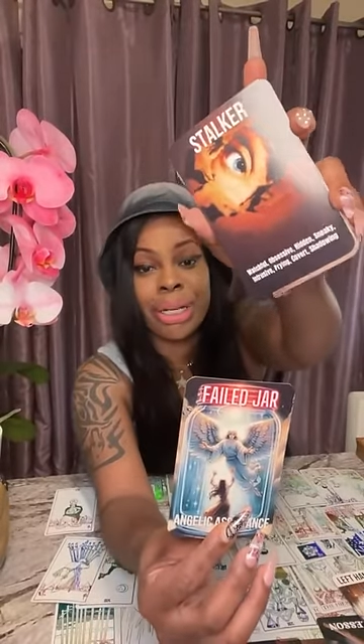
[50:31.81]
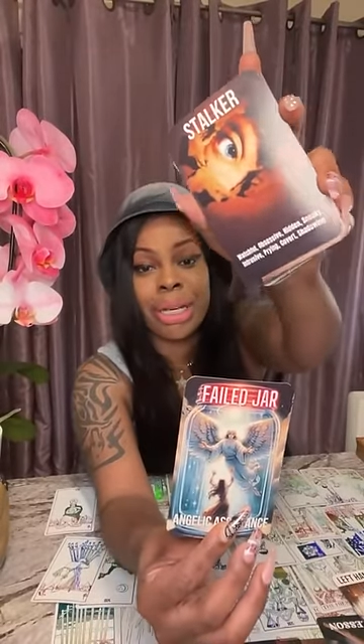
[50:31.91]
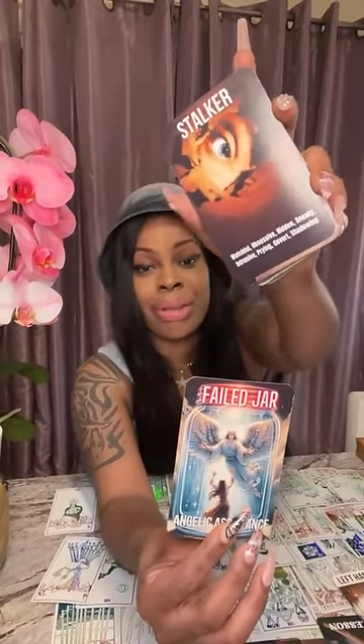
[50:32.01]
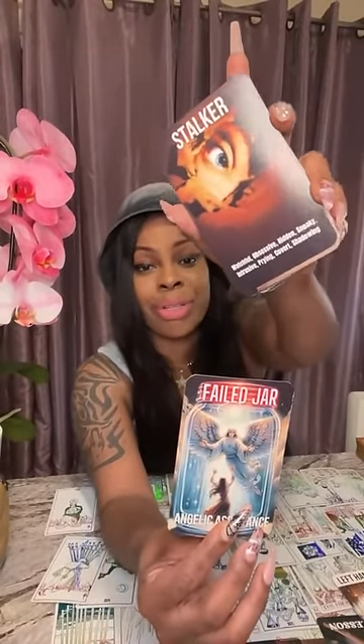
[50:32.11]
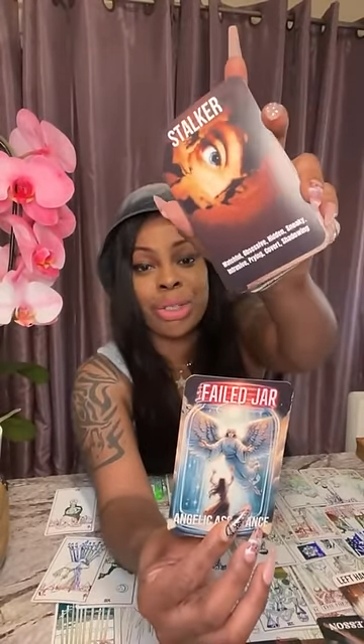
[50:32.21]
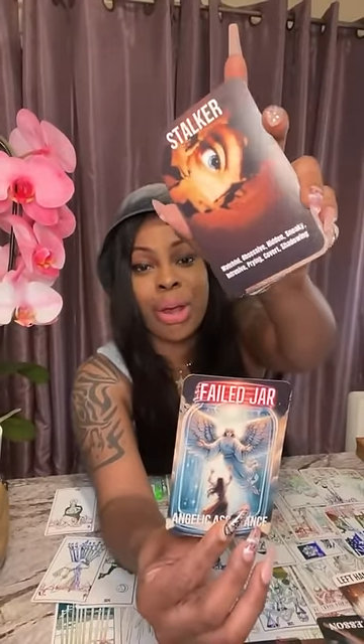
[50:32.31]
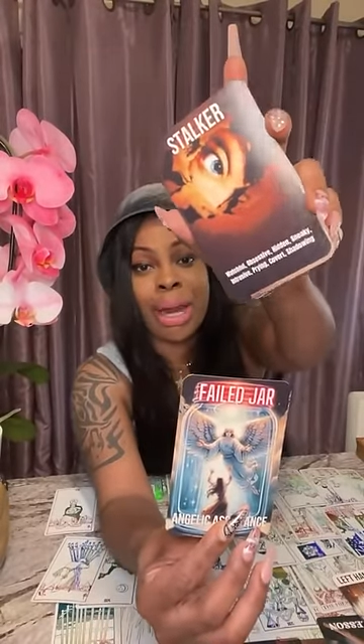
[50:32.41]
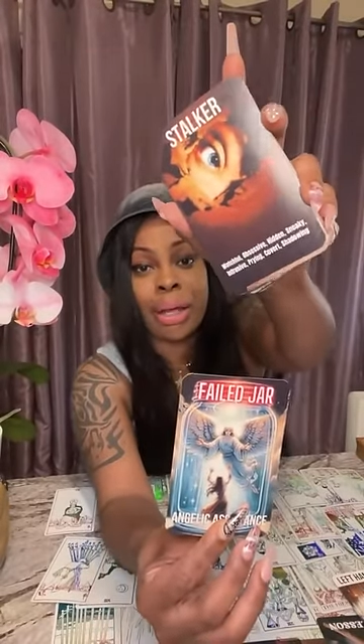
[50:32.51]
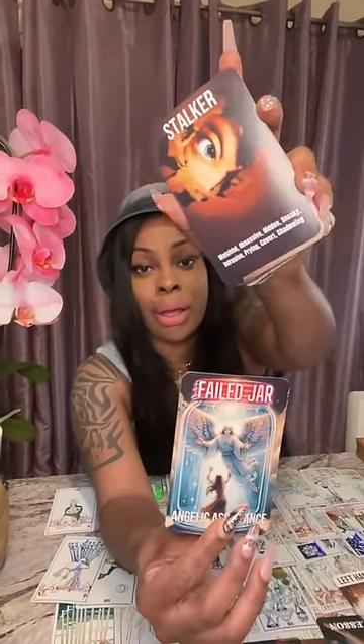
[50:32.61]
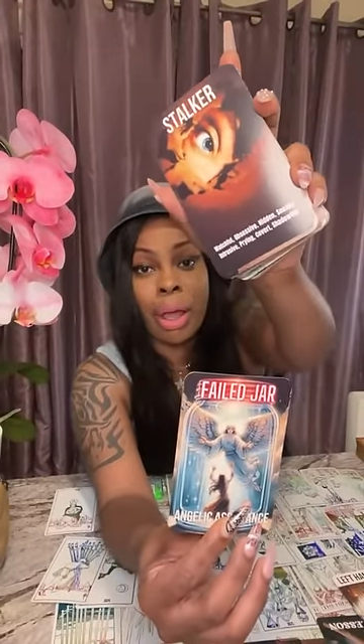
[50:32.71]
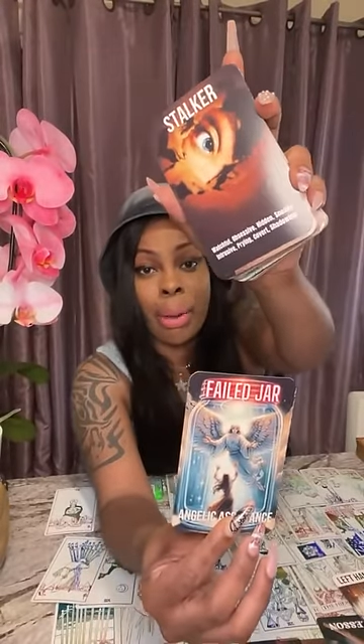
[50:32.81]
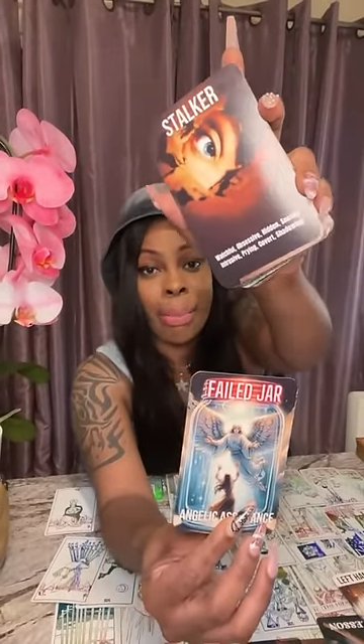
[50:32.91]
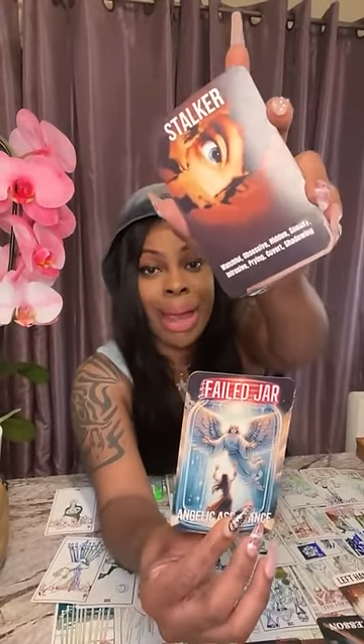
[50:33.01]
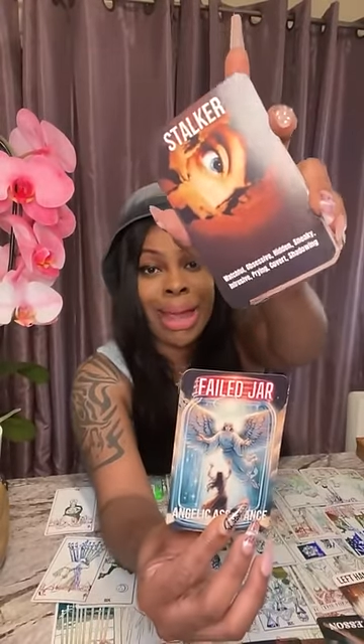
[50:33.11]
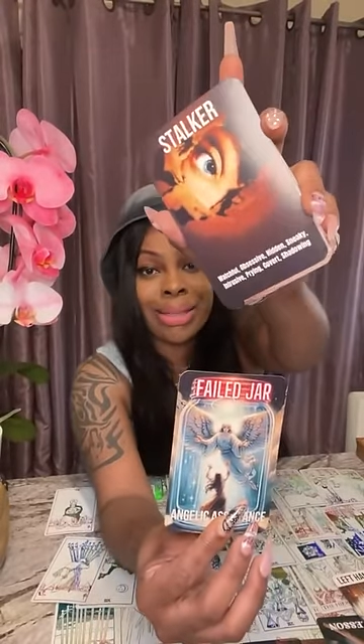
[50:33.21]
could have even tried to
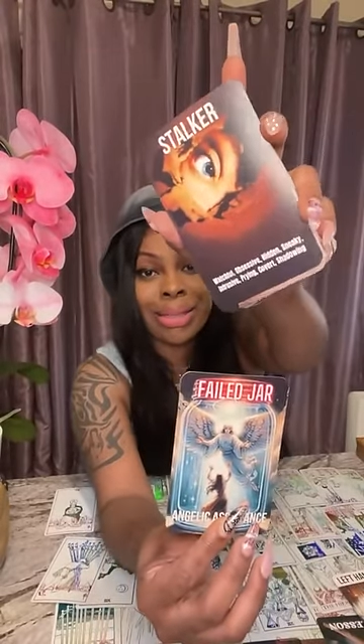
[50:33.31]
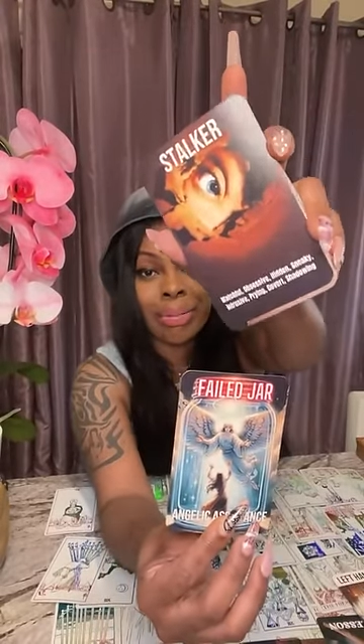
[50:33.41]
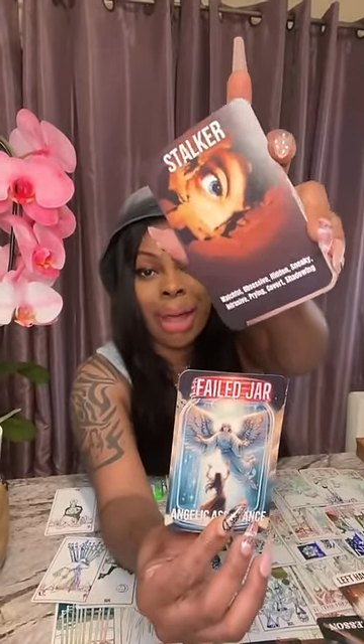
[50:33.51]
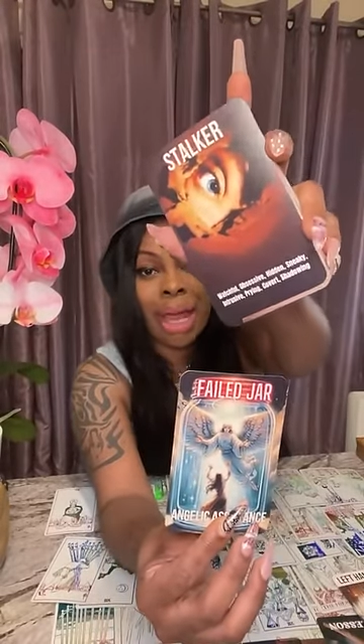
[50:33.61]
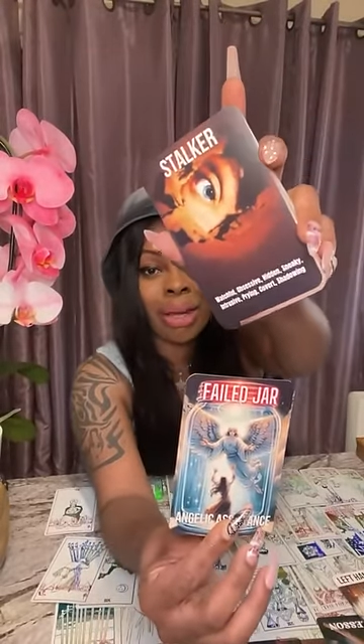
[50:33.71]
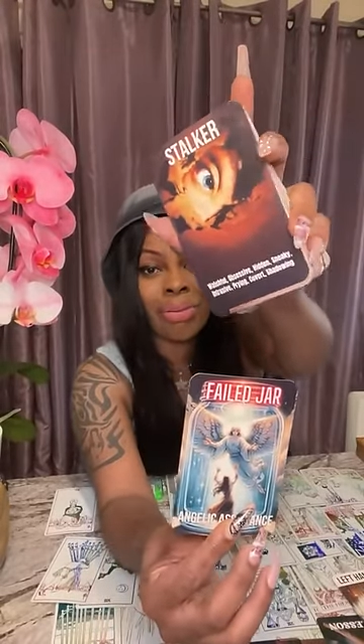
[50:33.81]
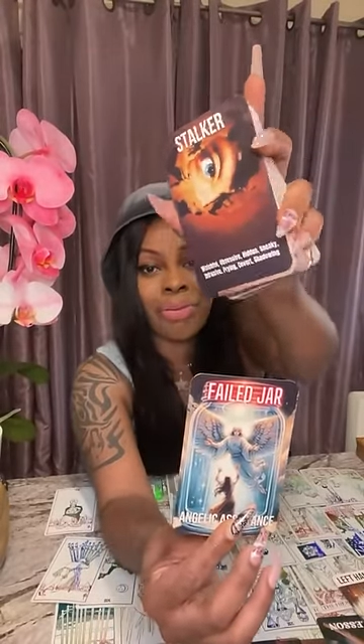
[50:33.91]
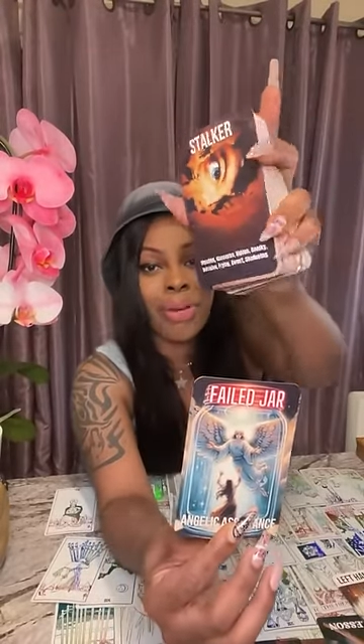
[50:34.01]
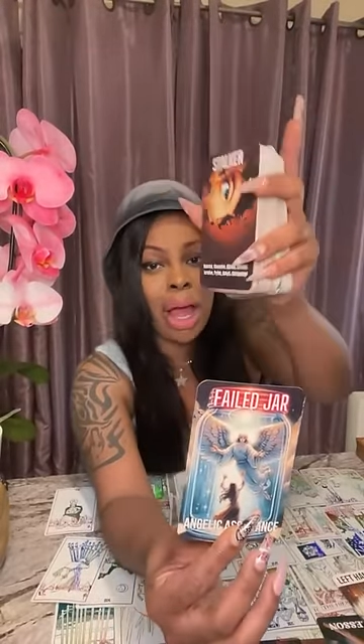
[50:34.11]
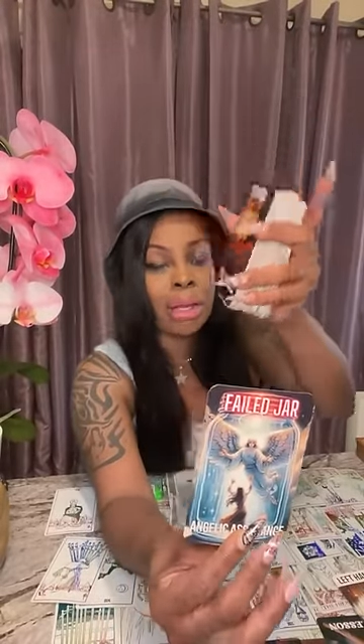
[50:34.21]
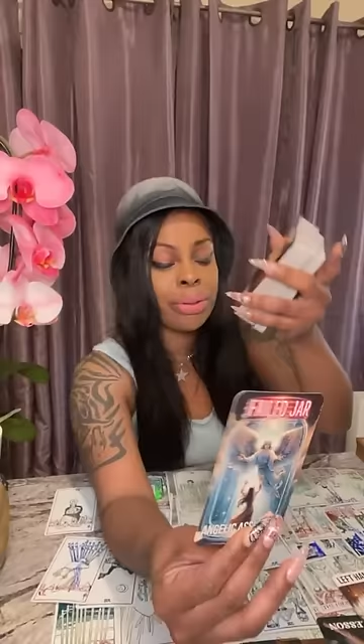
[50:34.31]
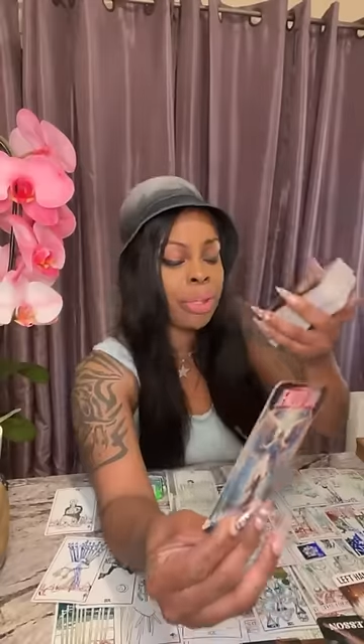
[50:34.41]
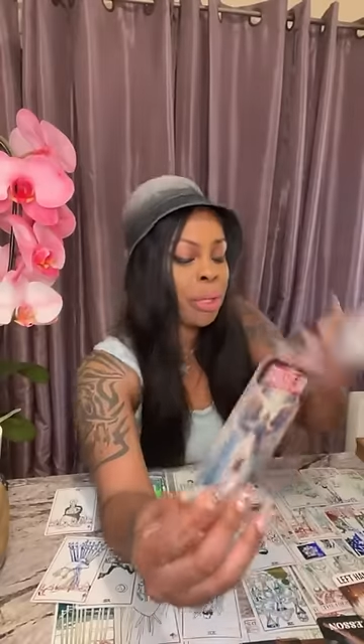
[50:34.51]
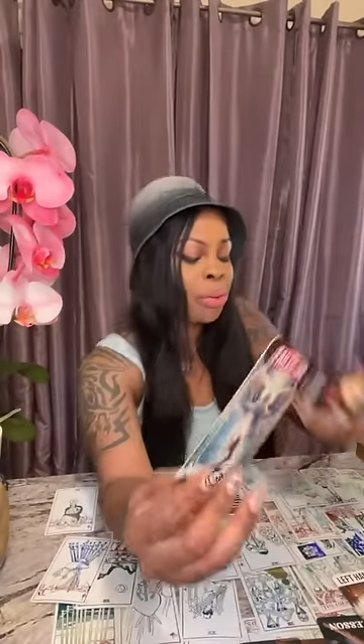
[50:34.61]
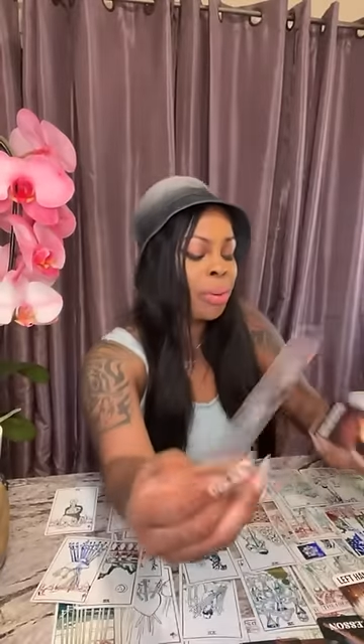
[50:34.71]
pay somebody to follow
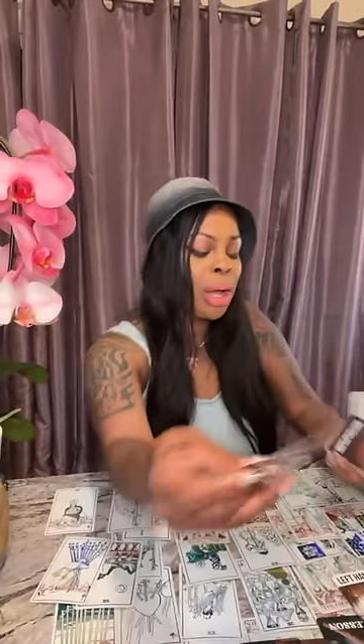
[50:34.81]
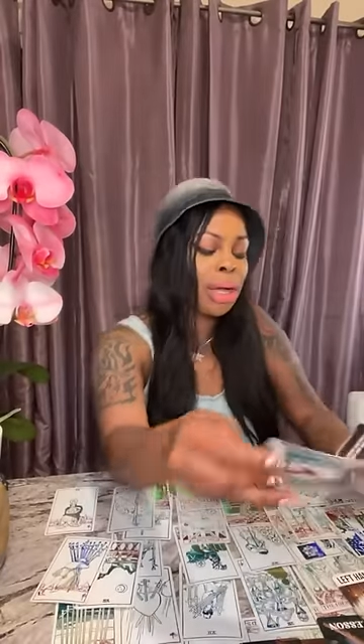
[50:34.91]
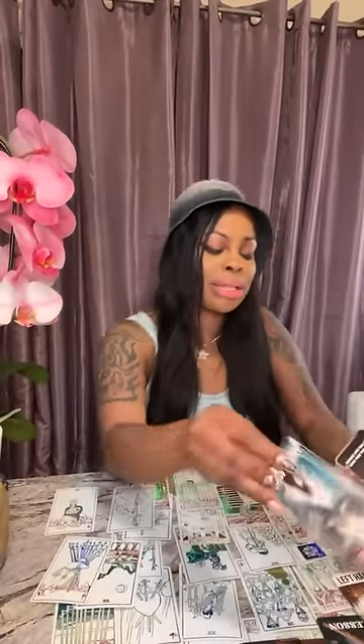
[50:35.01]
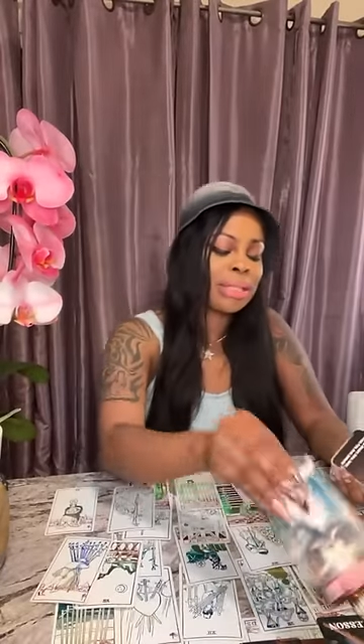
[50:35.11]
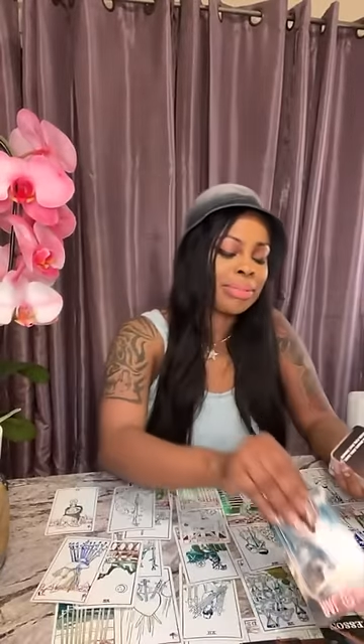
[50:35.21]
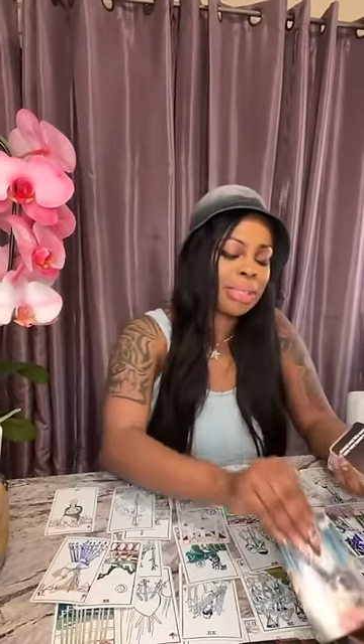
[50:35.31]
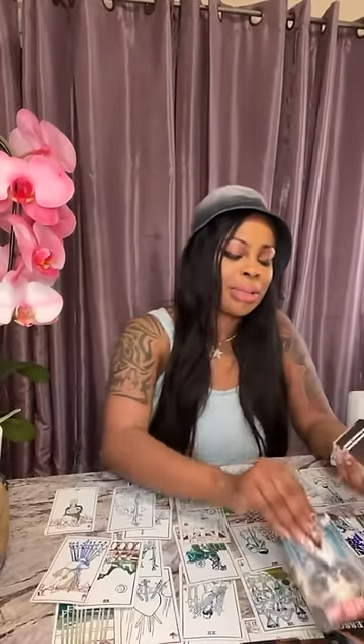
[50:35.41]
you and something.